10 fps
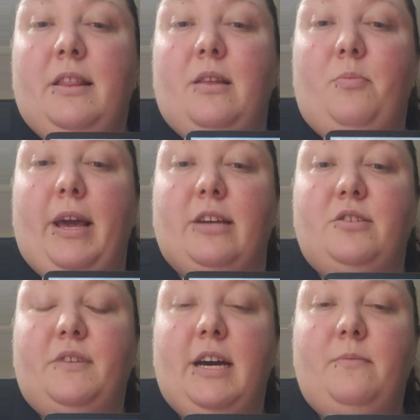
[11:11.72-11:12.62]
the Page
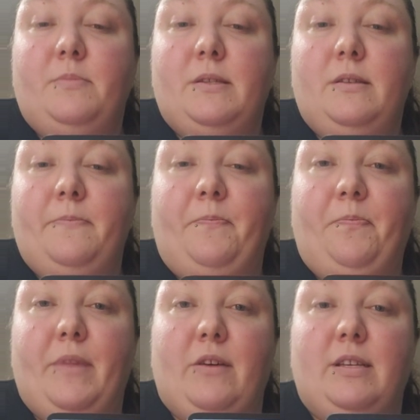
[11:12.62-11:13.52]
of Cups.
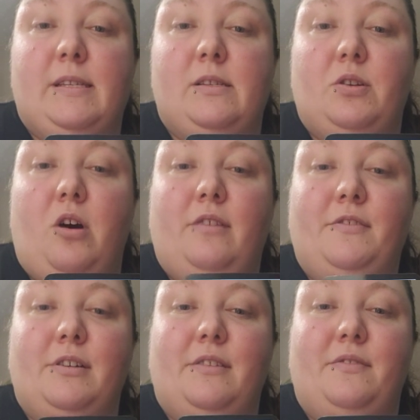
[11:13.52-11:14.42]
Now this is an
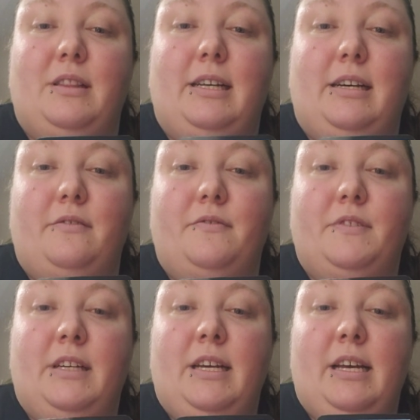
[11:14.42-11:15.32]
offer of love,
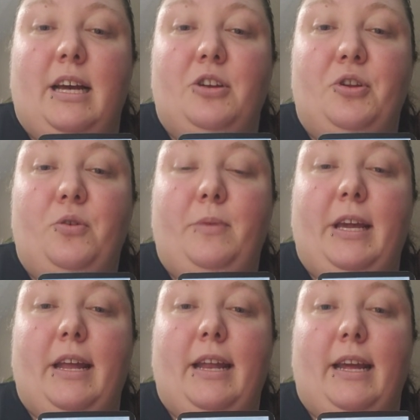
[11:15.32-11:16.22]
a new
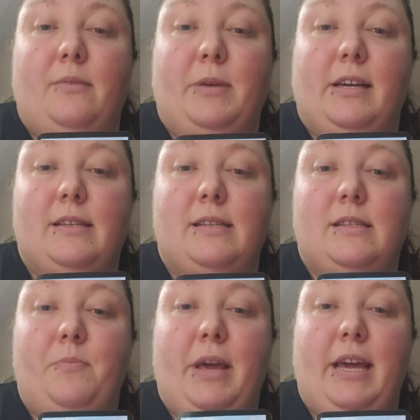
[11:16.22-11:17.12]
beginning, because
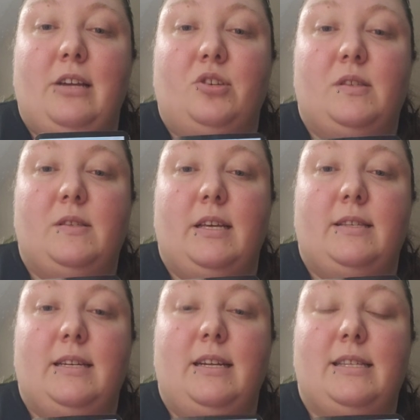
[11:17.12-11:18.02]
it's a page, it's
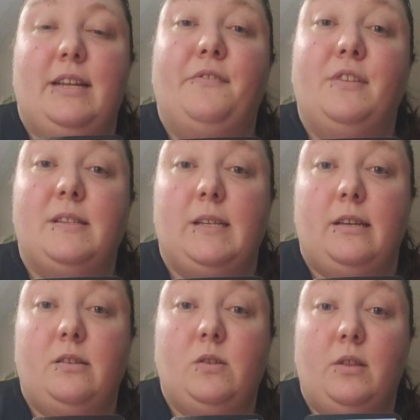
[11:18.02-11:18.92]
in its
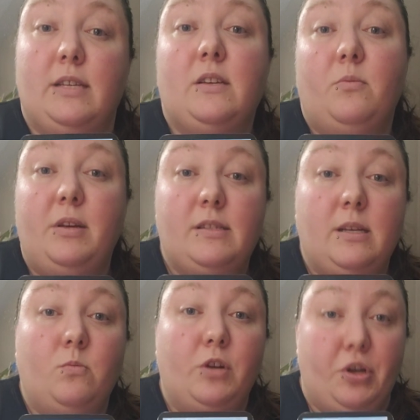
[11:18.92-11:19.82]
infancy. So this could be
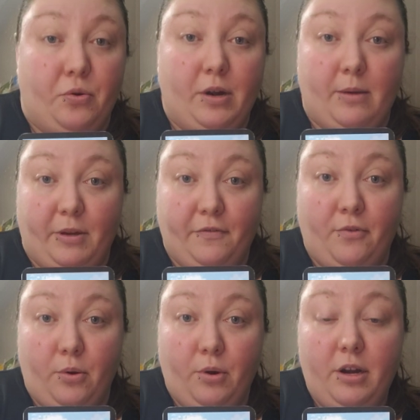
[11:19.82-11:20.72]
someone new coming
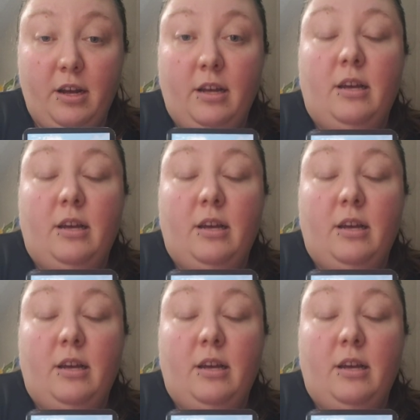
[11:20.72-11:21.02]
forward,